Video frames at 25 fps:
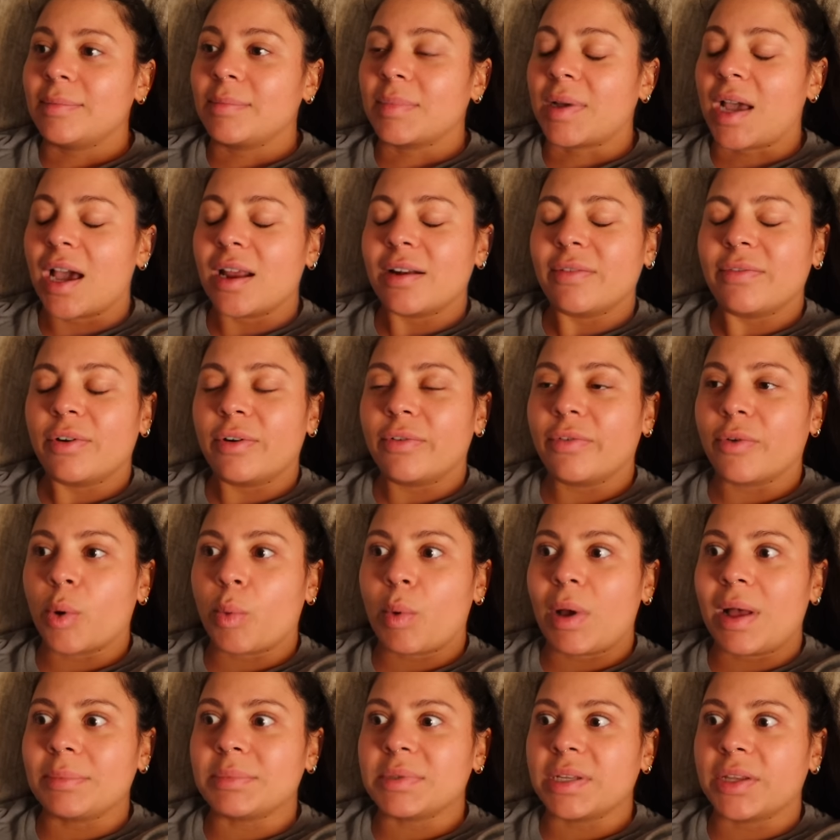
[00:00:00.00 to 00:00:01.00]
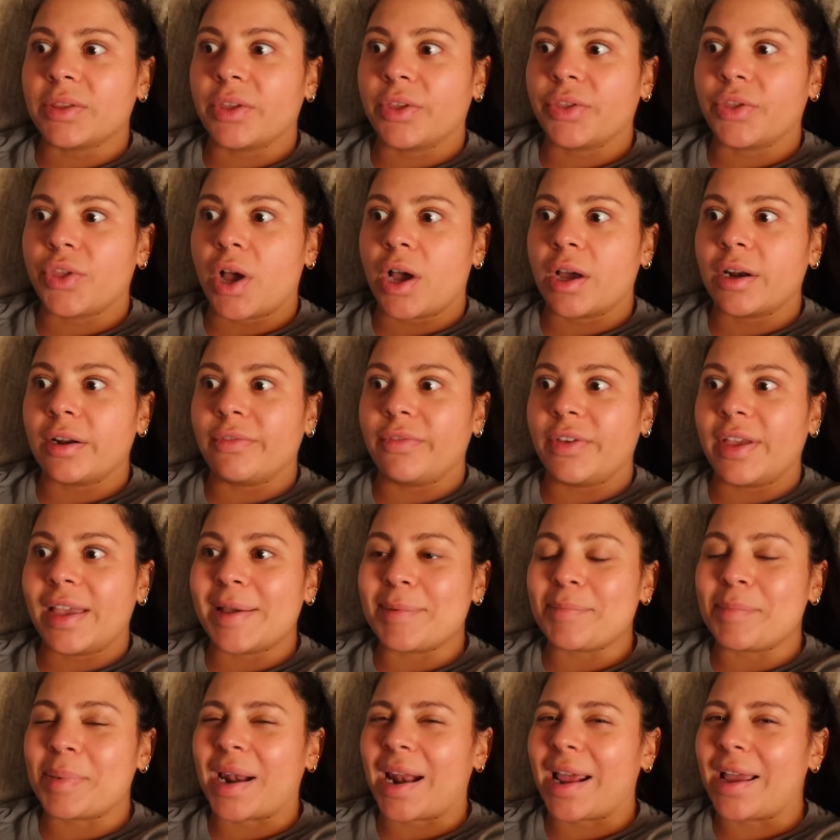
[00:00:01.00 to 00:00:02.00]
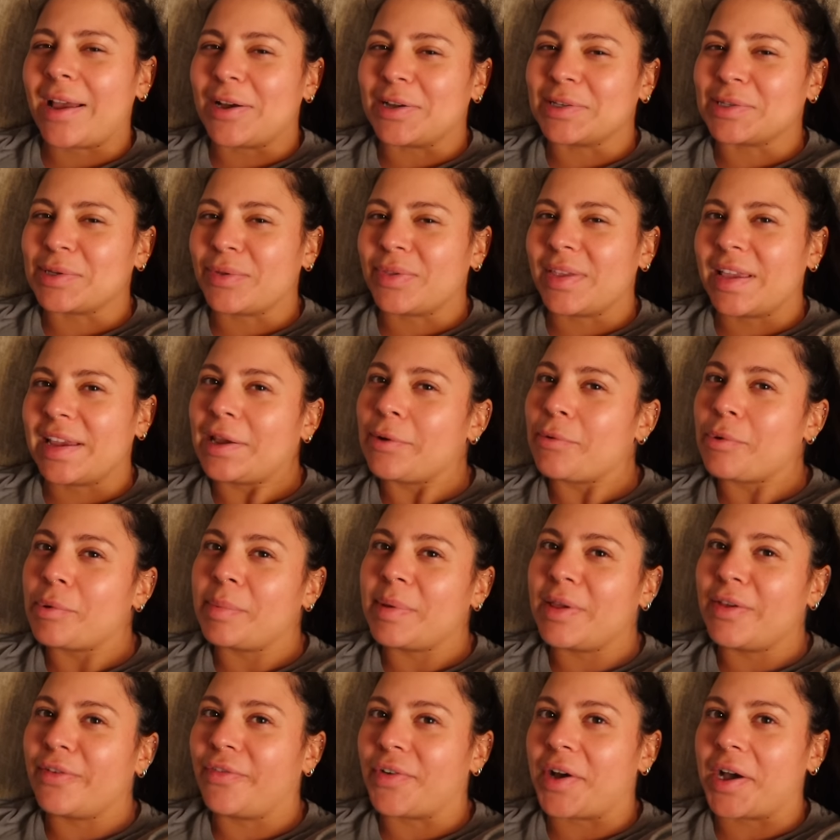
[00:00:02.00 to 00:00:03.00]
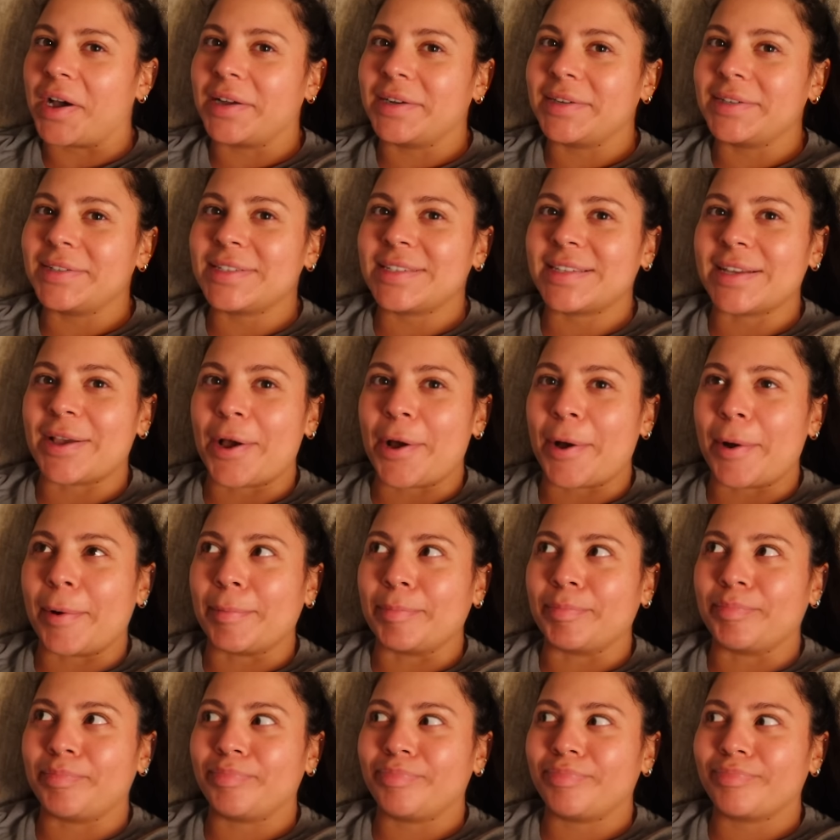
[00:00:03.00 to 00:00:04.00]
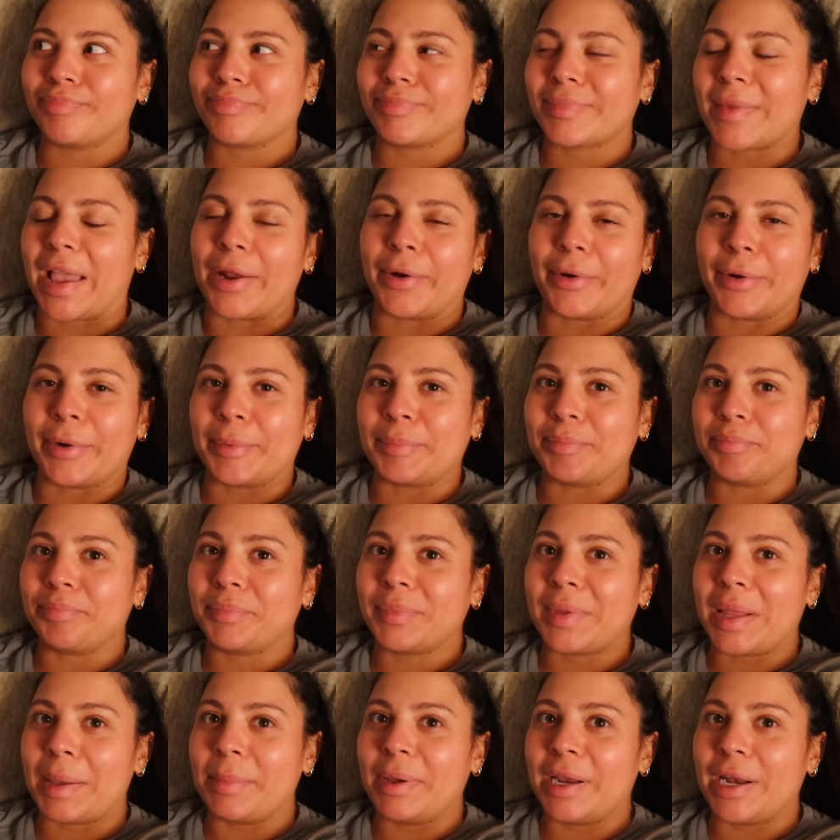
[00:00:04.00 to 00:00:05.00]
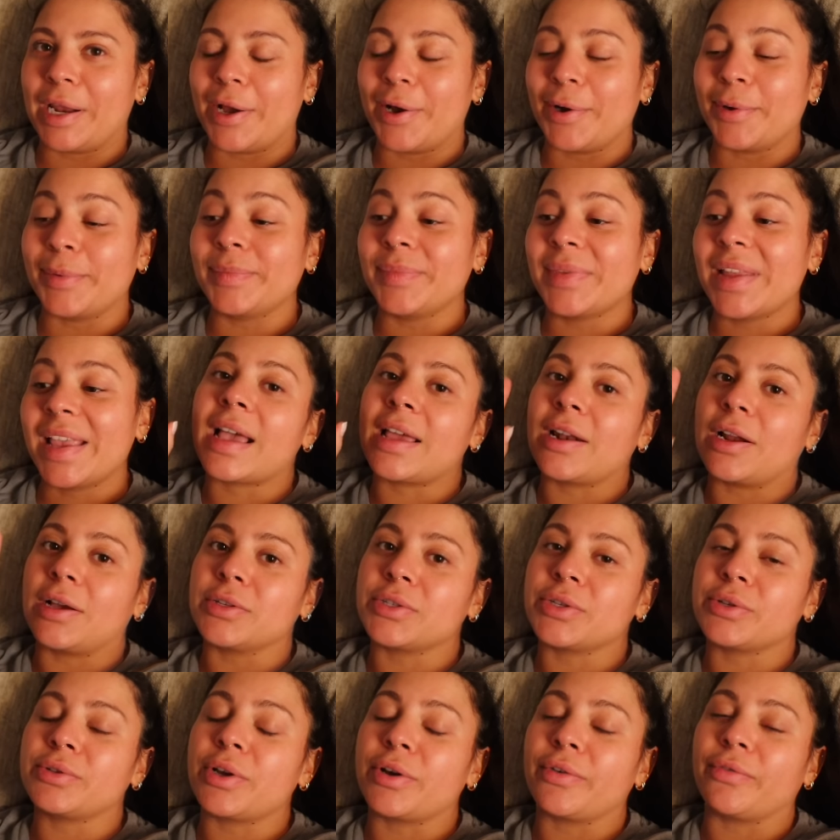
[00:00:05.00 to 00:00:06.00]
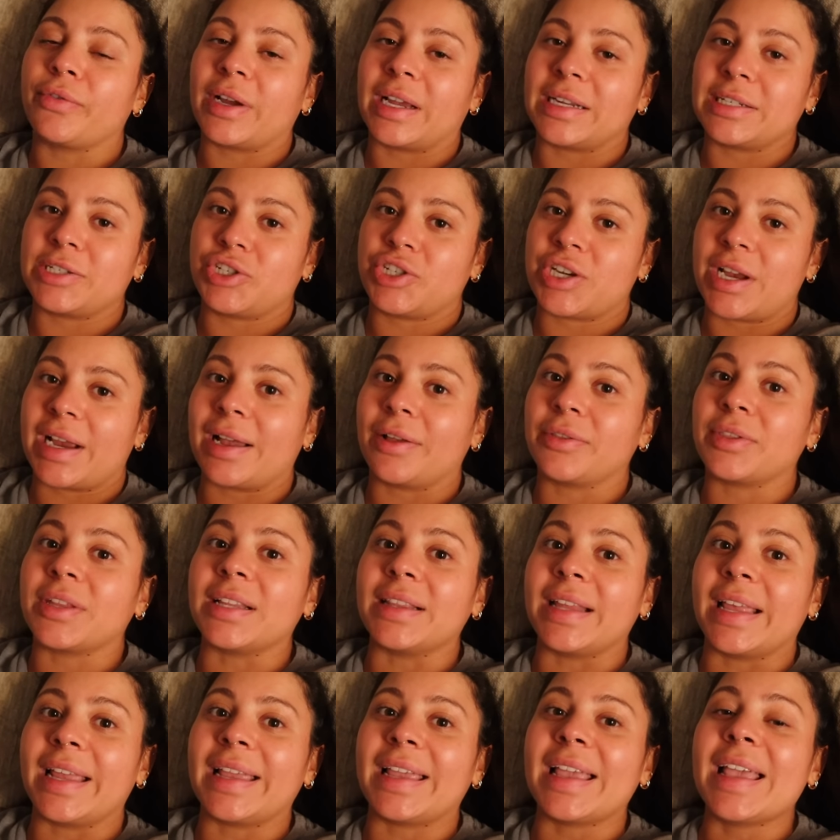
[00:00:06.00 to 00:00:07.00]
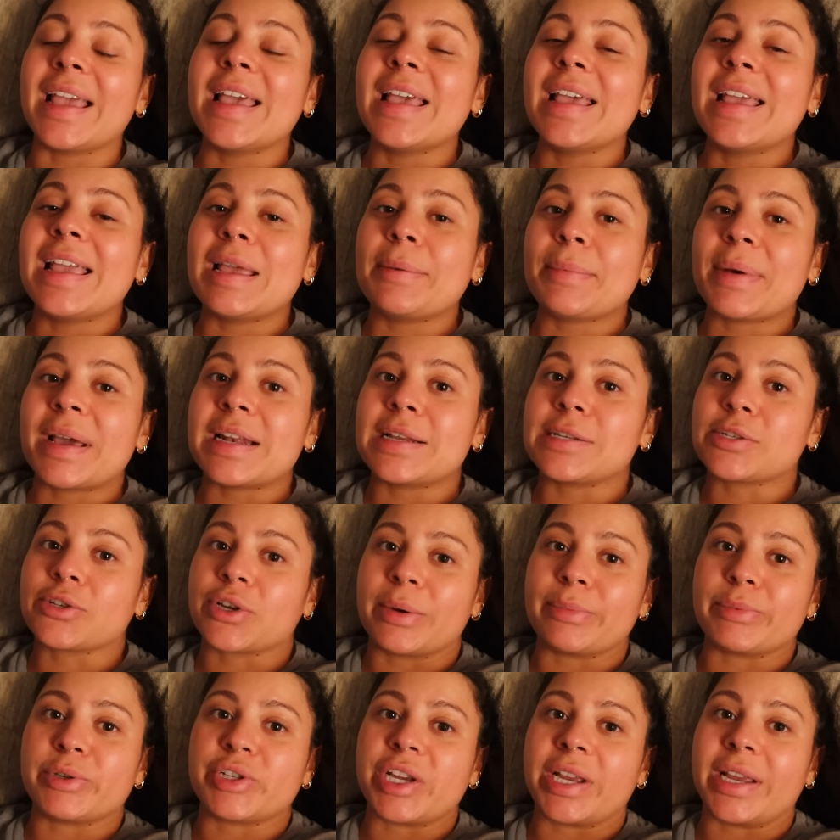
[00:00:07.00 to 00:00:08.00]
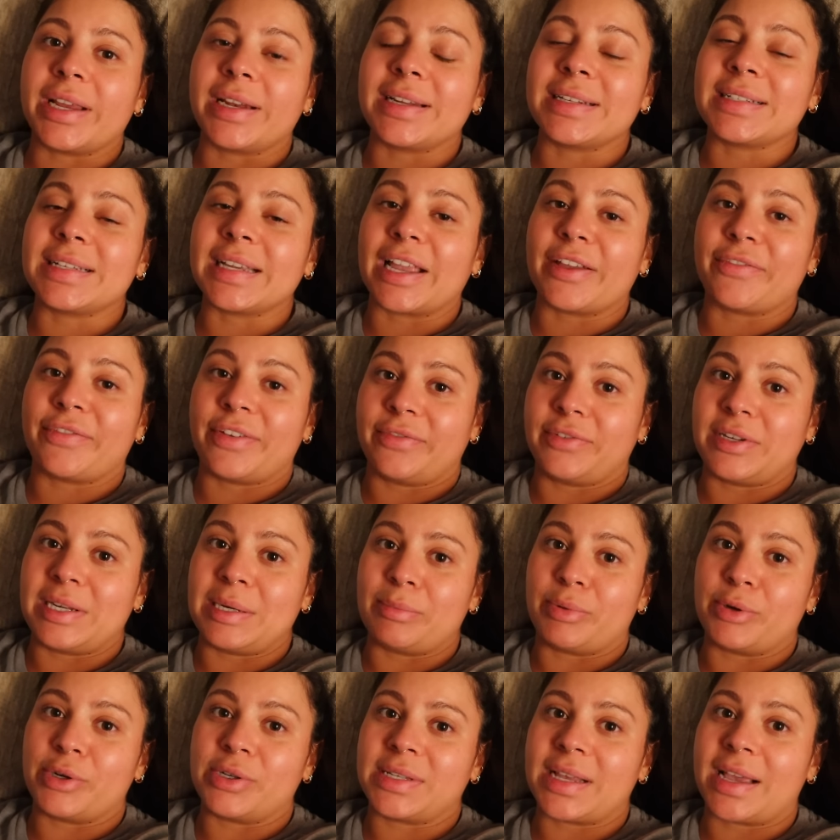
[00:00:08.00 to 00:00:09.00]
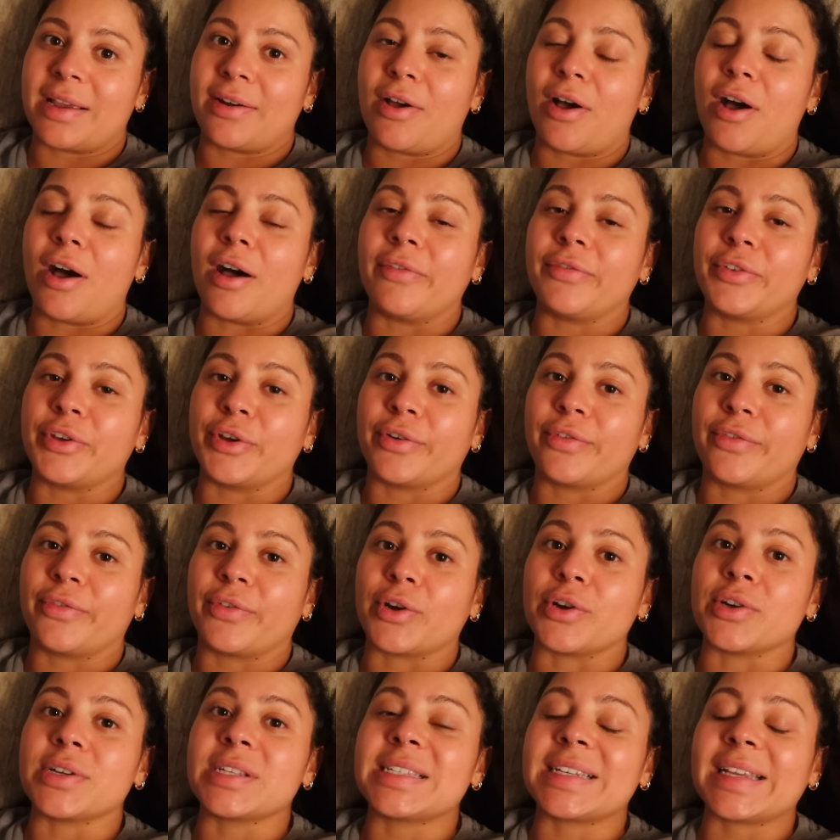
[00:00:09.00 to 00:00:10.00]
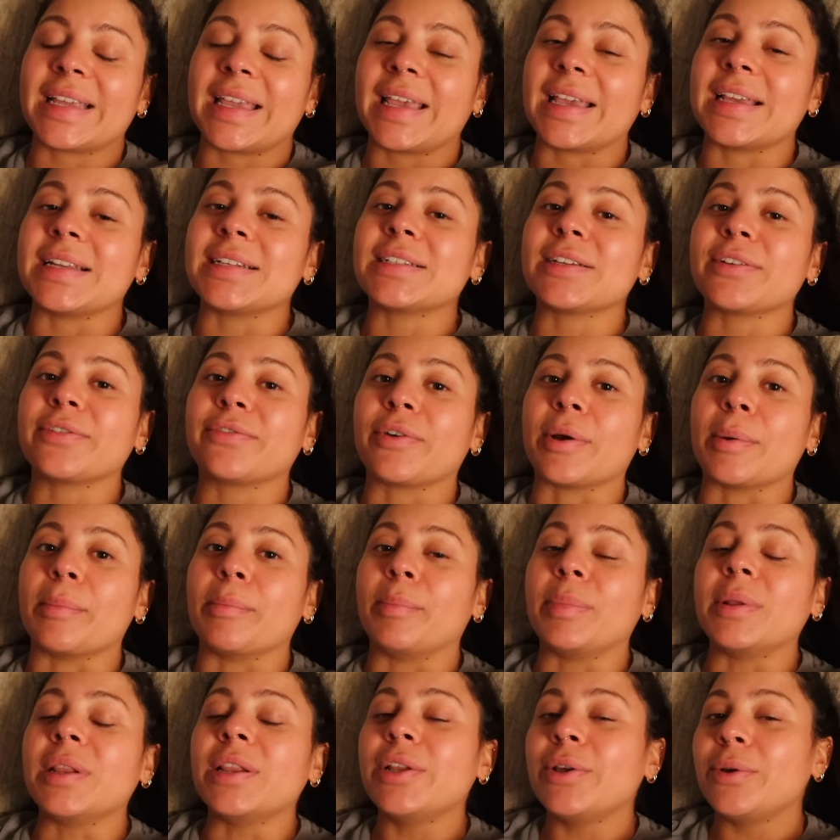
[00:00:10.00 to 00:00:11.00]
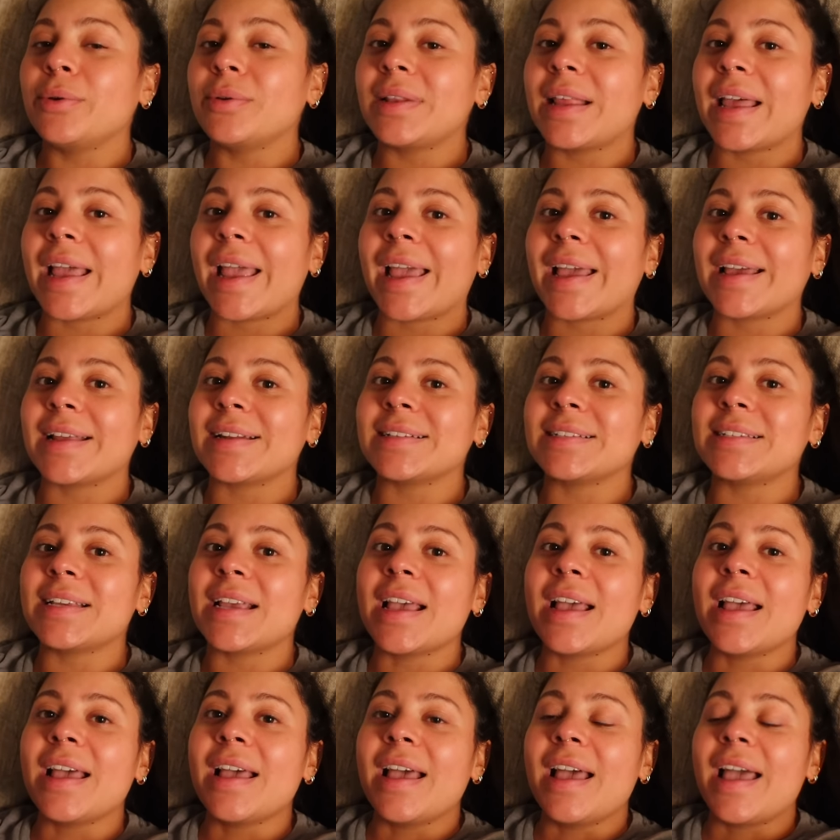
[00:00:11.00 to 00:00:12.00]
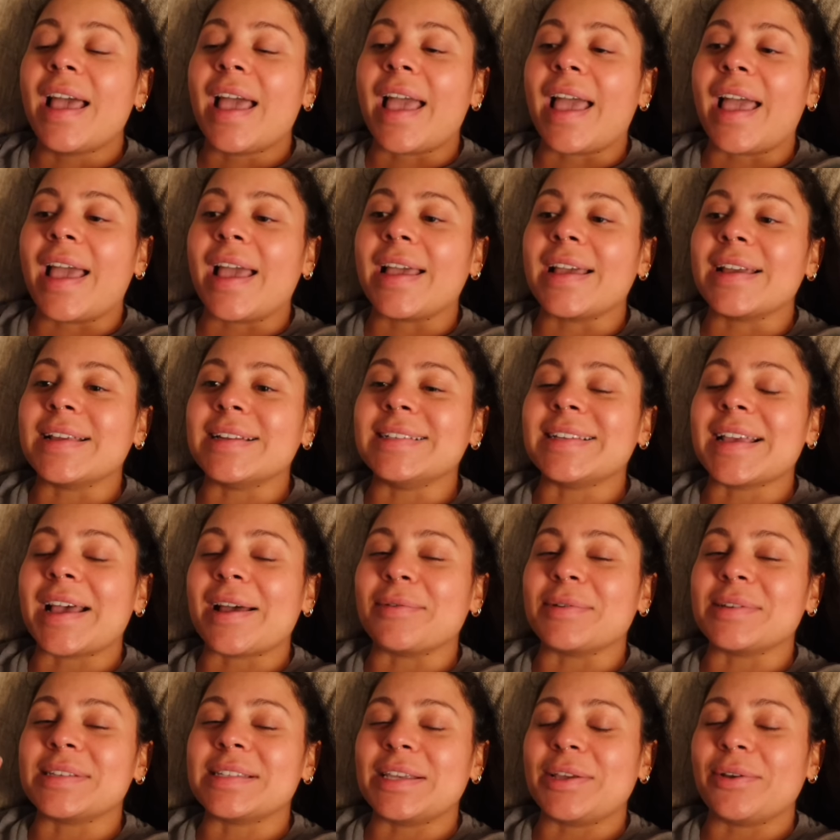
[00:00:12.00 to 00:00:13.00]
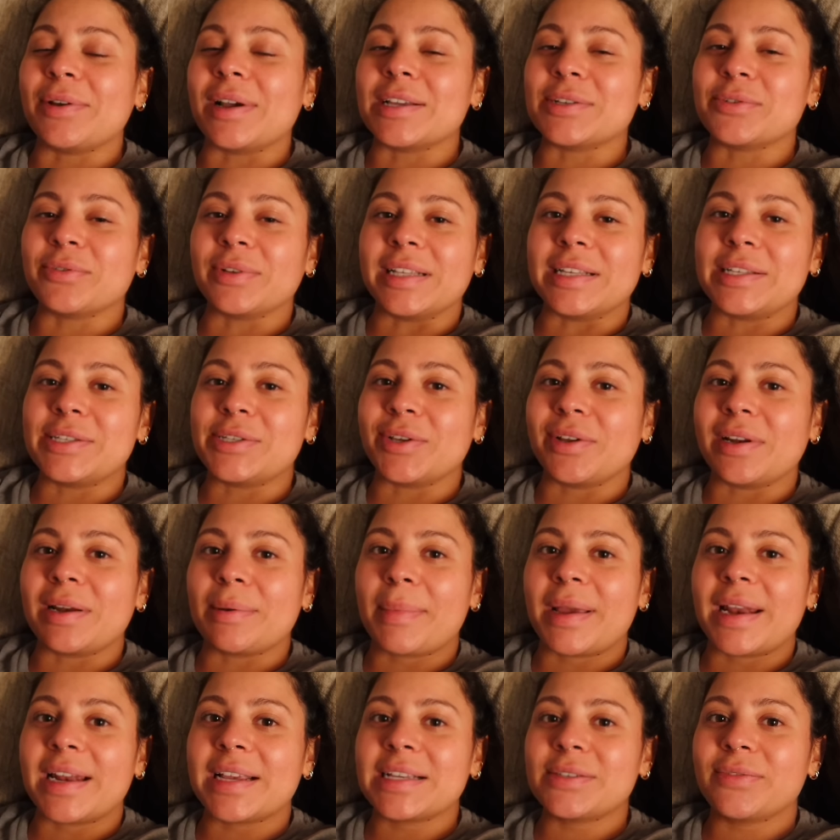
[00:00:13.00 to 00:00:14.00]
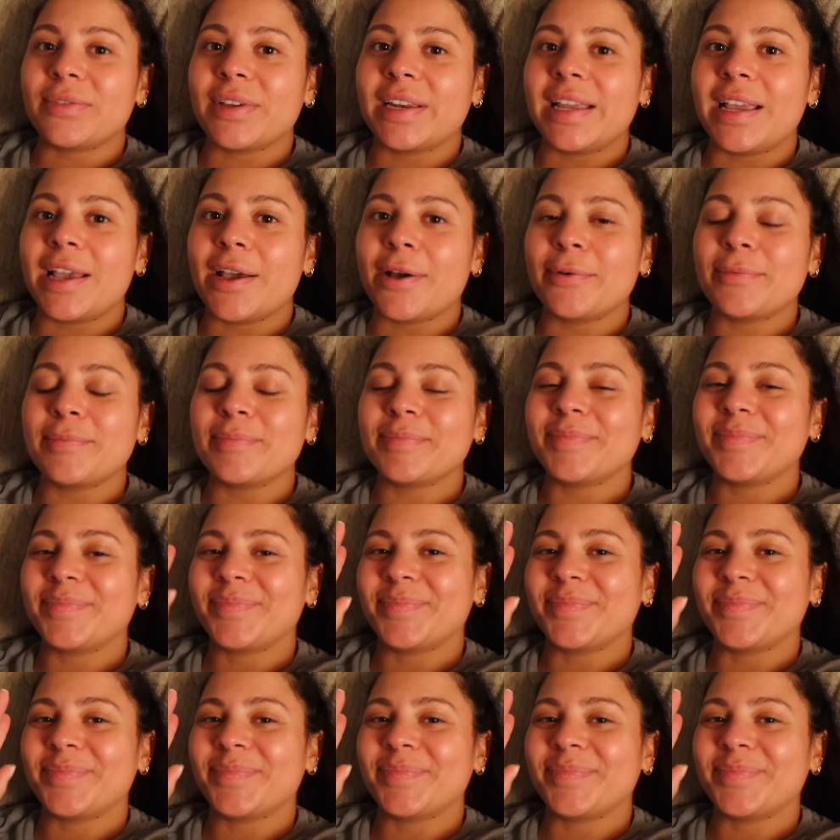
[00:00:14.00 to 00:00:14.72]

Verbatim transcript: Kind of overwhelmed at the thought of it, but I also think it would be fun. So I don't know. Let me know. And also don't forget to check out the link in my description to get 15% off your first kit from Blueland. And I will see you guys really soon in my next video.